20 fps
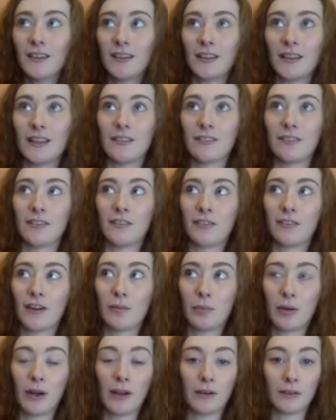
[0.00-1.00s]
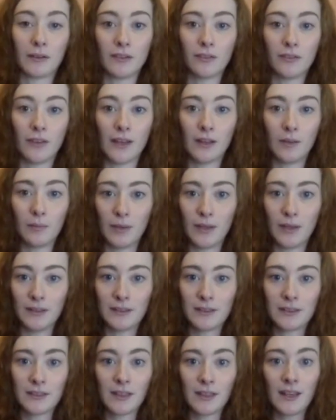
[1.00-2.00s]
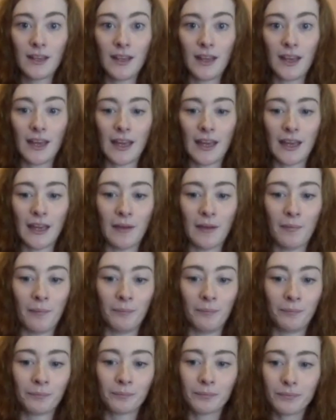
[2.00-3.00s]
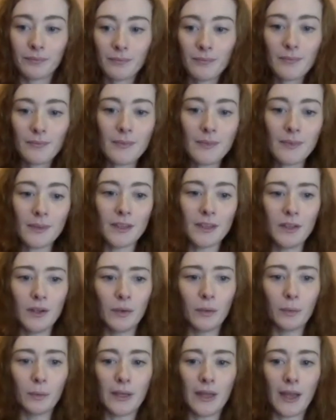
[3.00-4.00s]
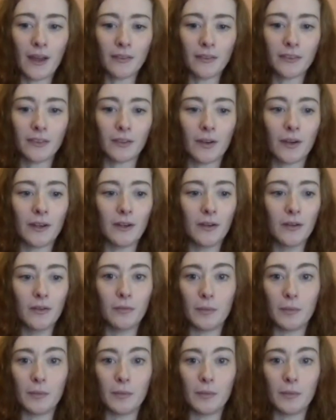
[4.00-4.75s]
even for product development, we have to kind of